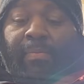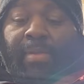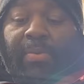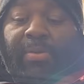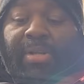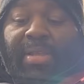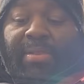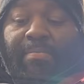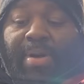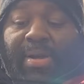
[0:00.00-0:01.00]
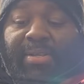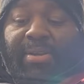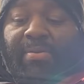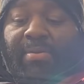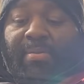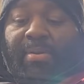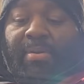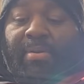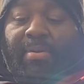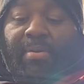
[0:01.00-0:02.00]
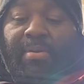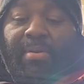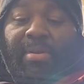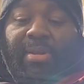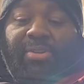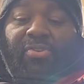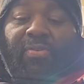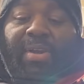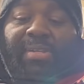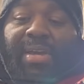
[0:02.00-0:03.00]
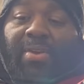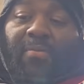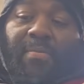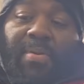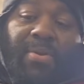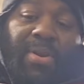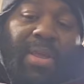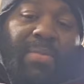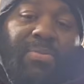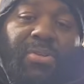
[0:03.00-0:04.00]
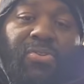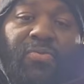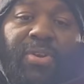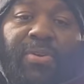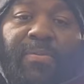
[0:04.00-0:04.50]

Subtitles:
I wish I had the box here with me. It's crazy I don't remember the name to this reel.